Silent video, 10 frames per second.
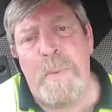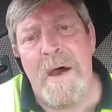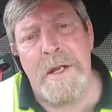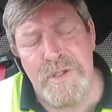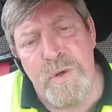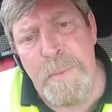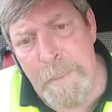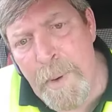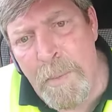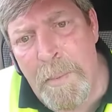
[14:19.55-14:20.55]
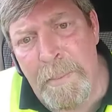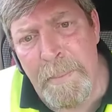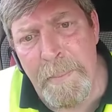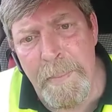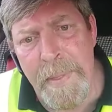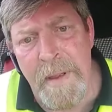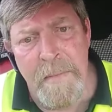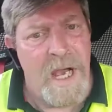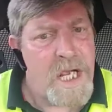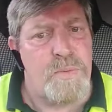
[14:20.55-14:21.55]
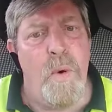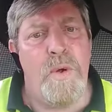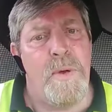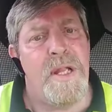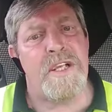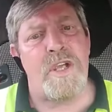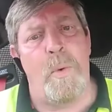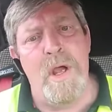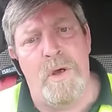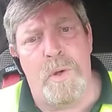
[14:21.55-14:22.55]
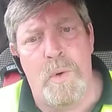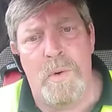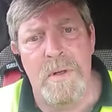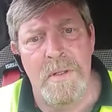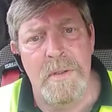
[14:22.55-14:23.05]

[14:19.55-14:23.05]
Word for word: parties could be a problem. I spoke about this a while ago.